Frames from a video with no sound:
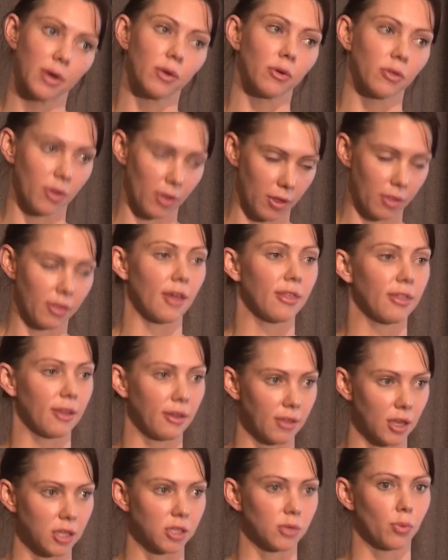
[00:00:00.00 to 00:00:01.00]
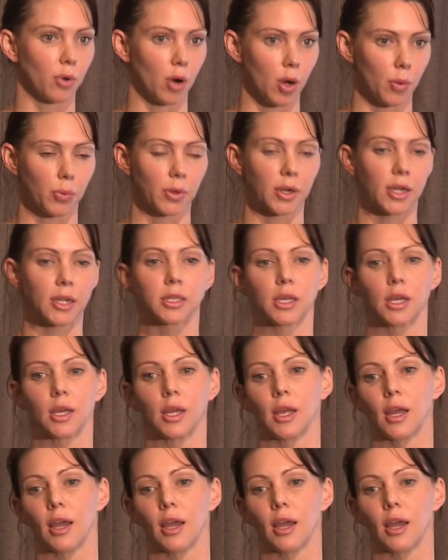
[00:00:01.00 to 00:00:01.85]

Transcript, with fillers: or that they think that's appropriate,